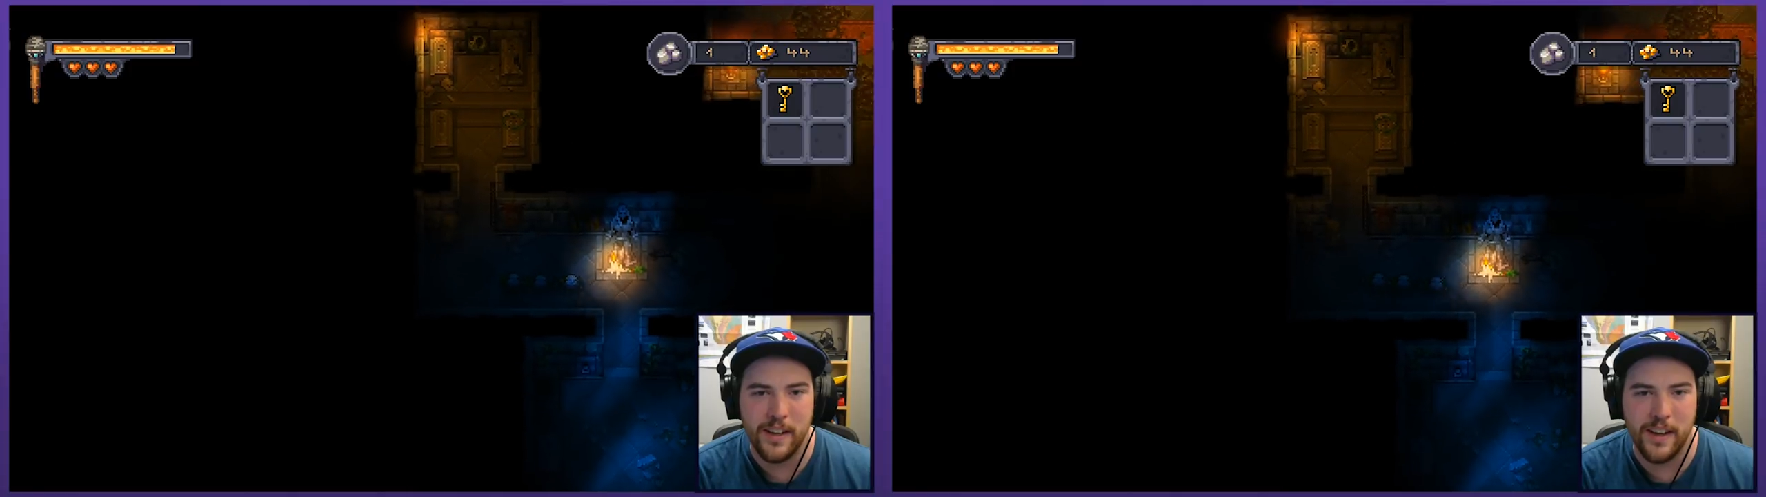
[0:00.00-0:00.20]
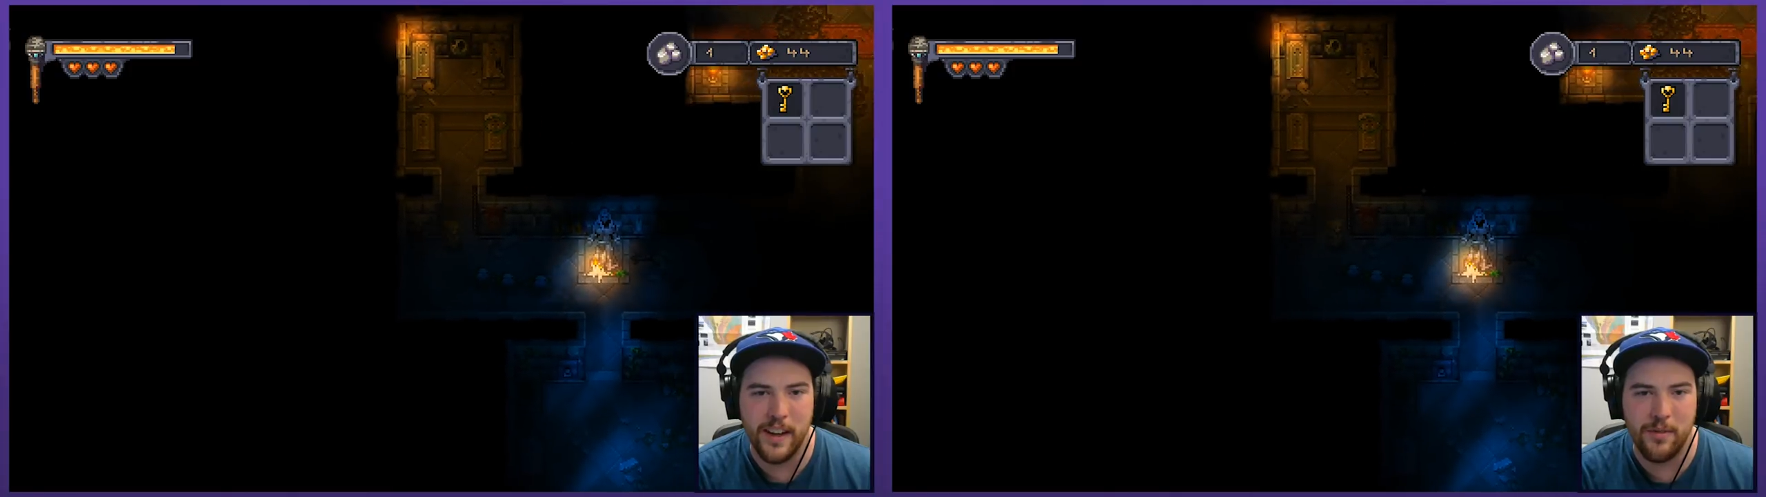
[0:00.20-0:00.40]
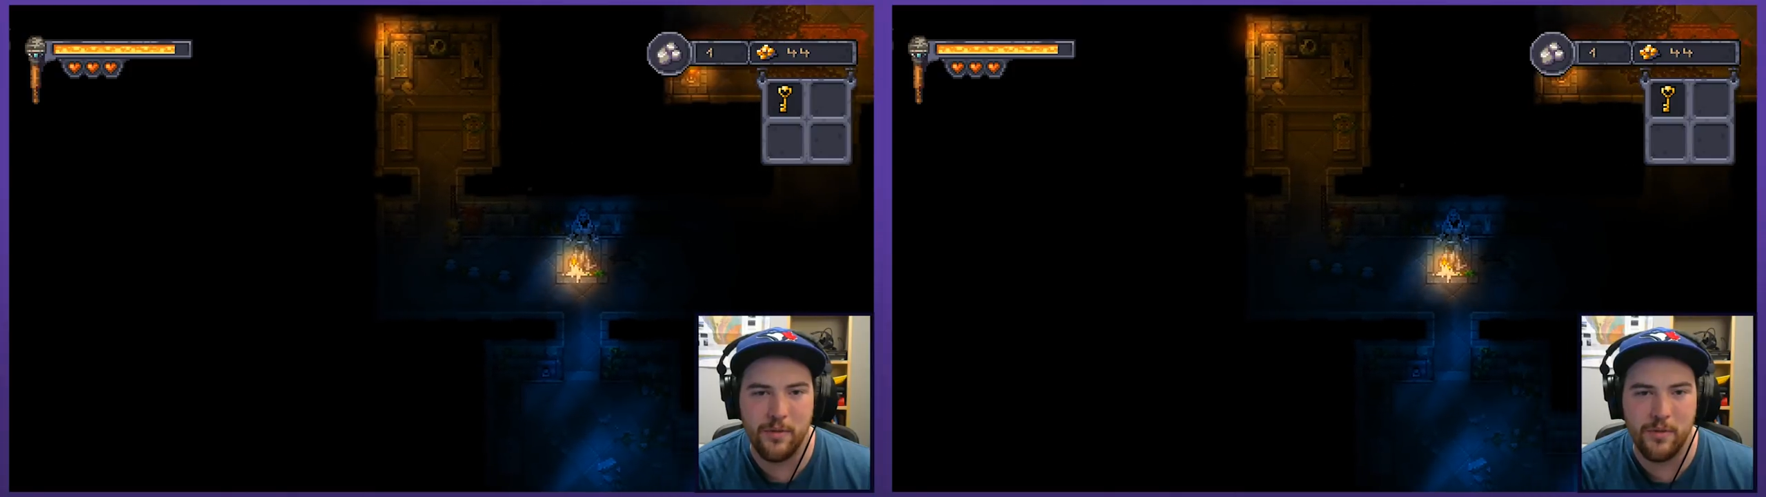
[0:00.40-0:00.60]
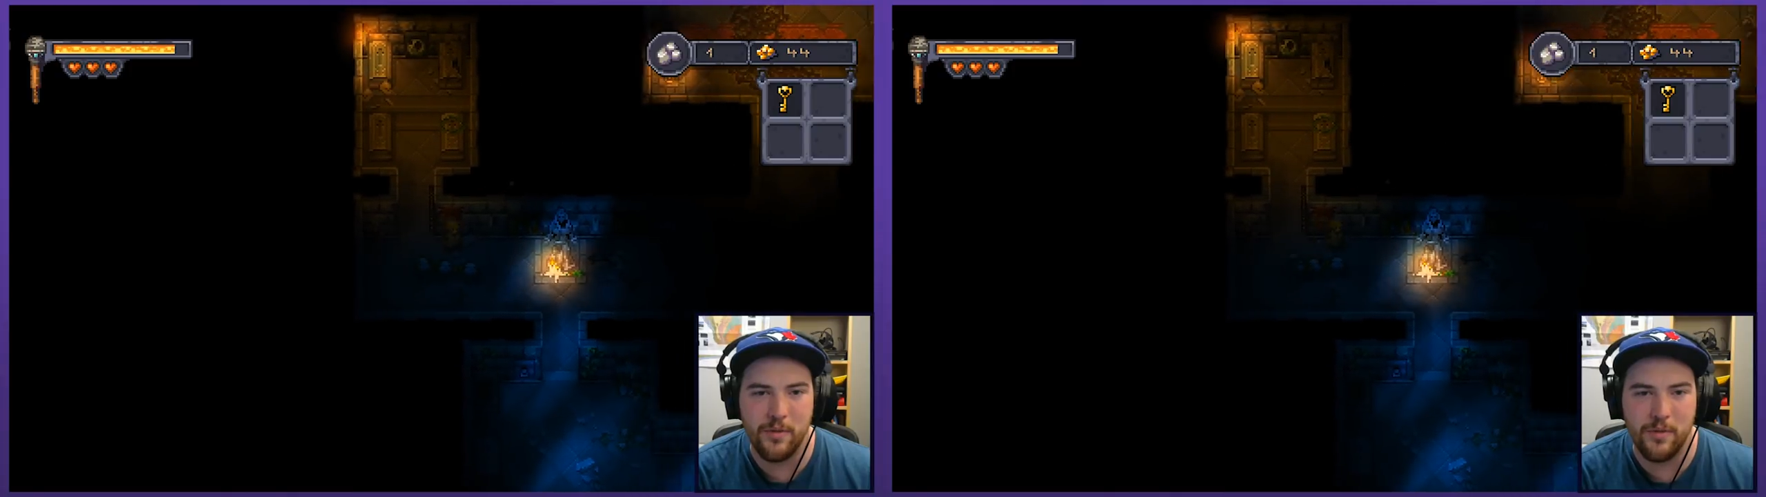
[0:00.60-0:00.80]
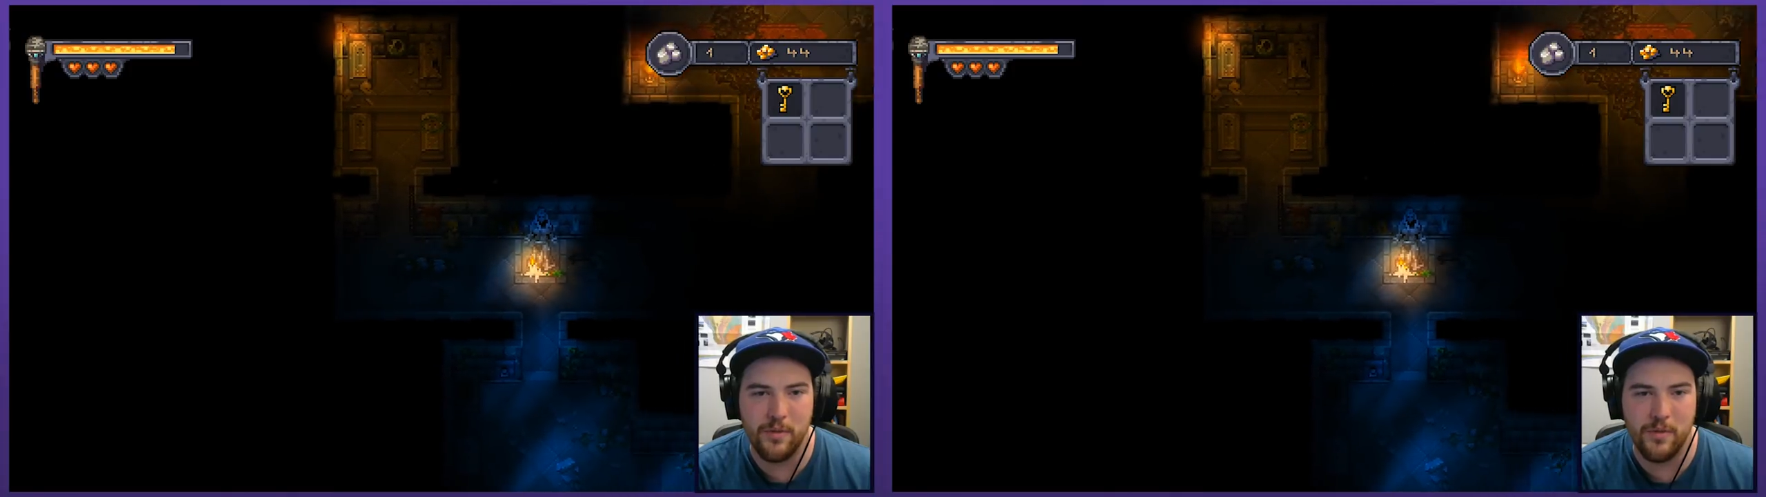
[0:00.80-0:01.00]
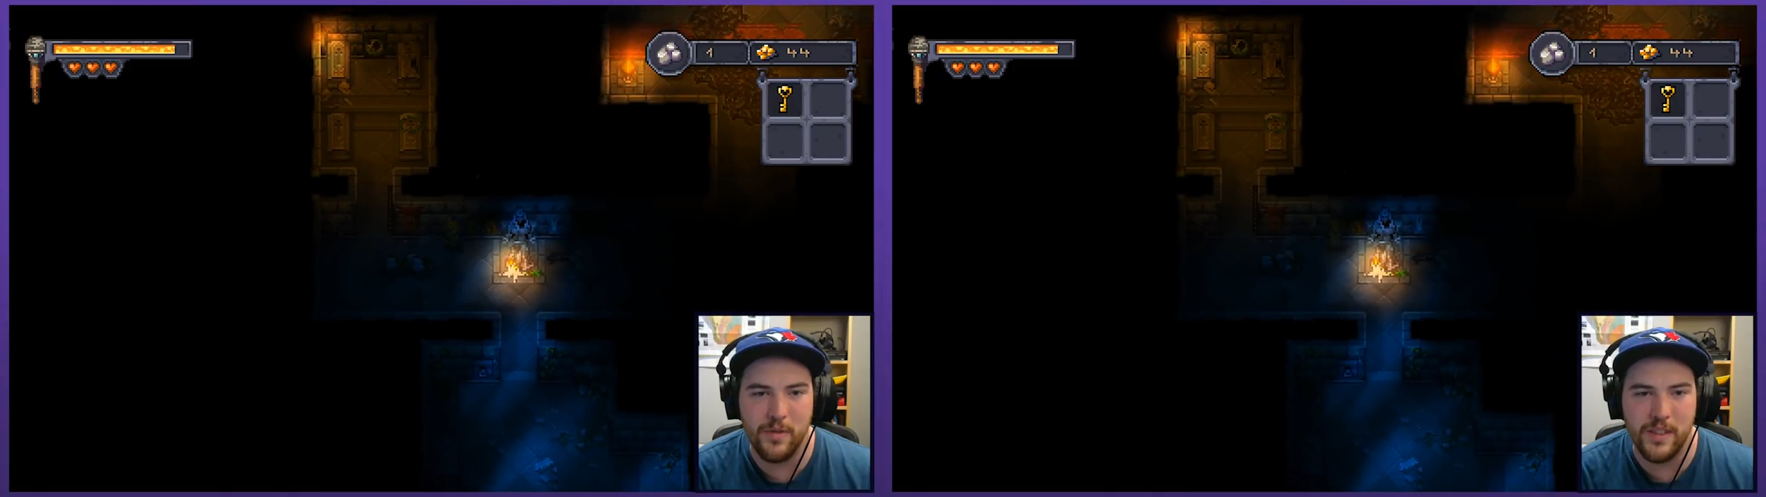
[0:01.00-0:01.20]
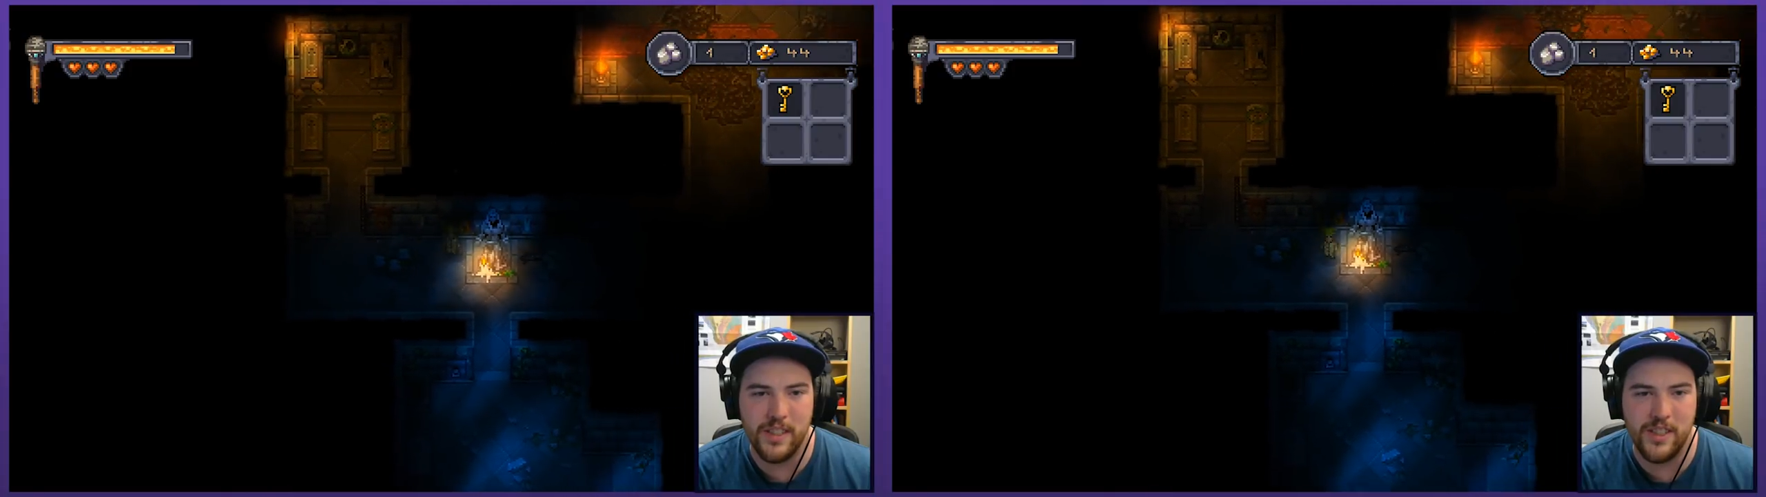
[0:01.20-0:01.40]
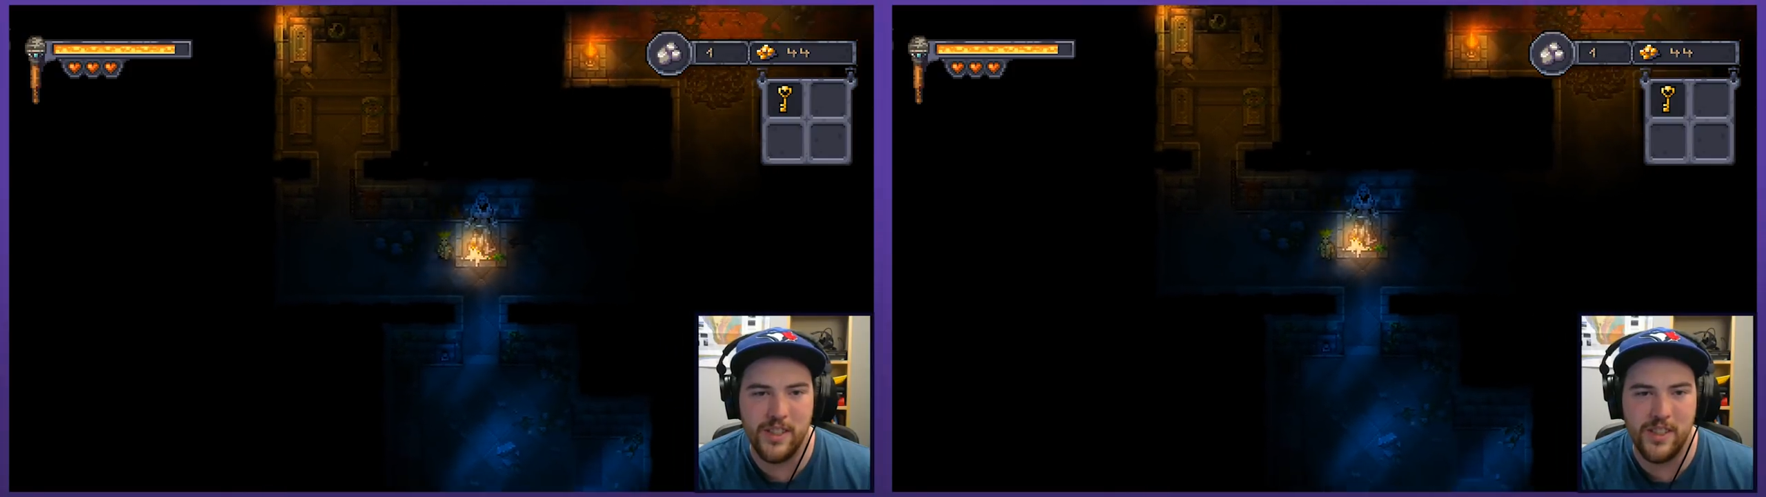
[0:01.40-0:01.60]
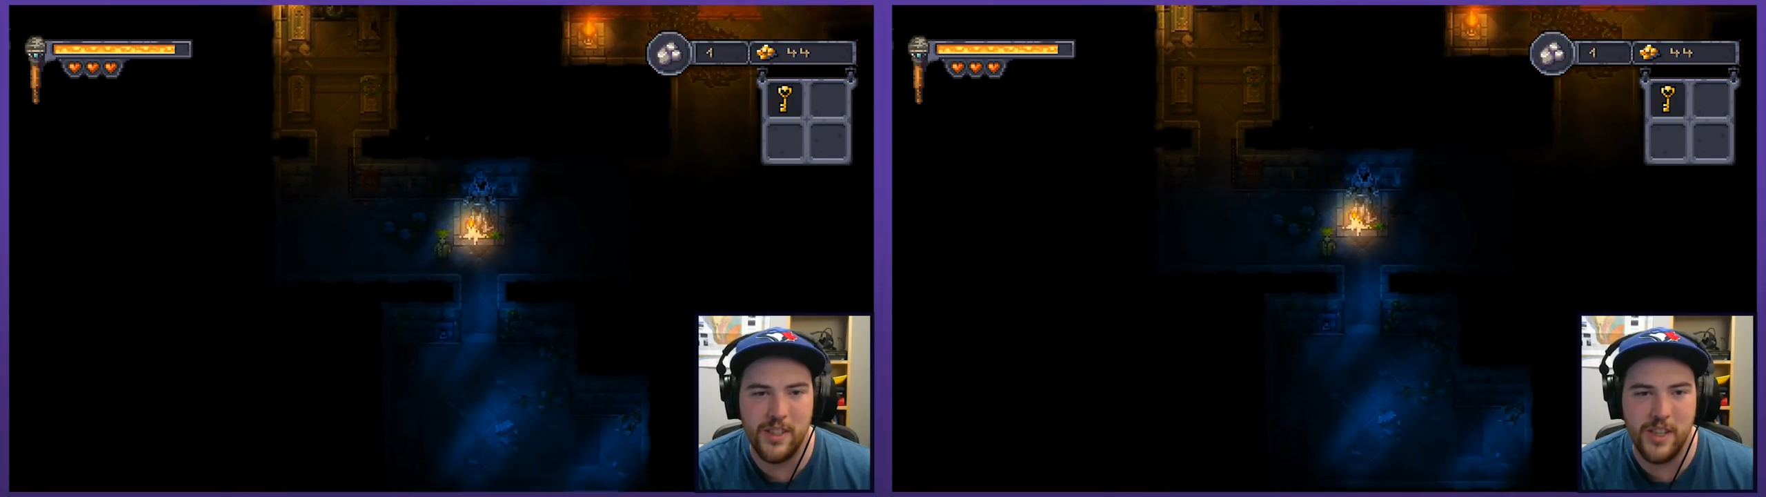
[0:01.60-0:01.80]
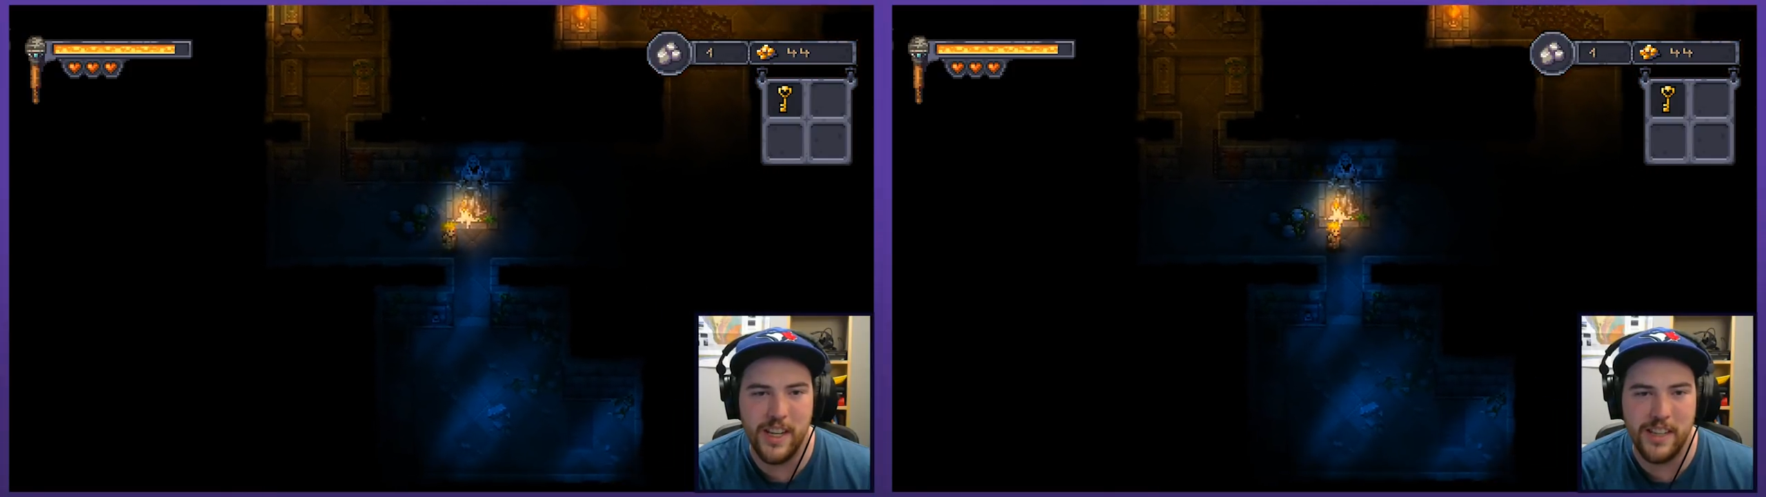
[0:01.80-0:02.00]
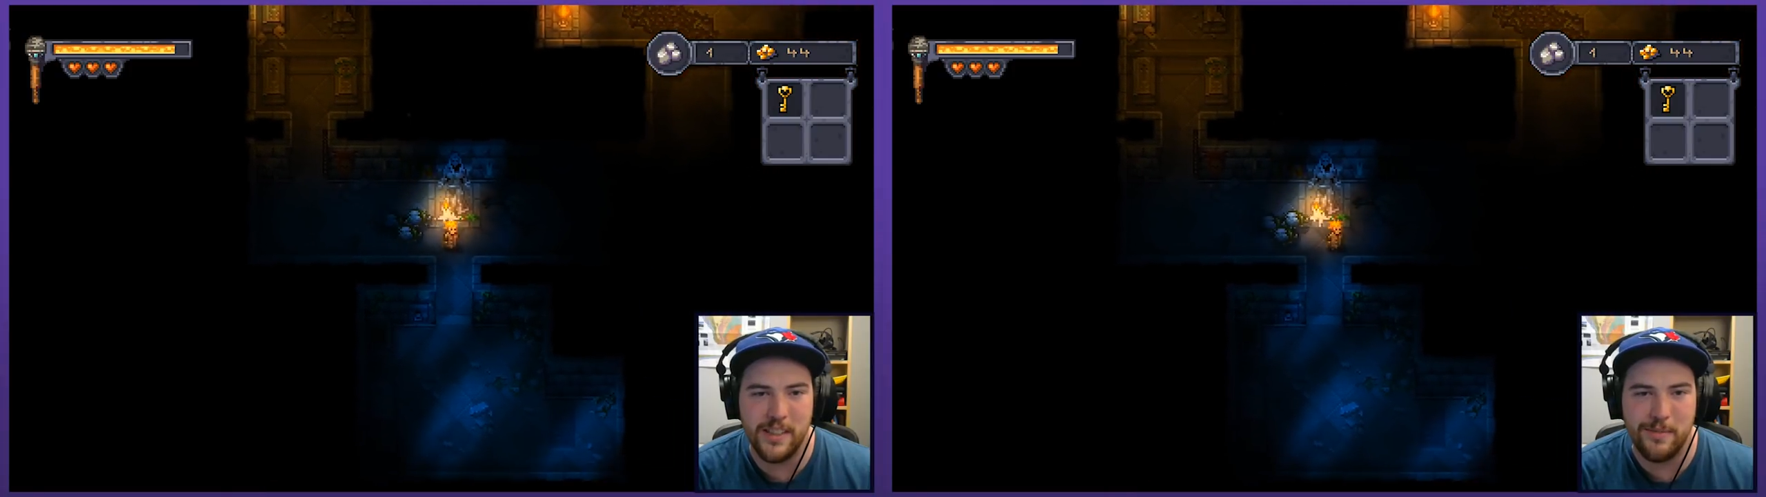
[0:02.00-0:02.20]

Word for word: Can I deke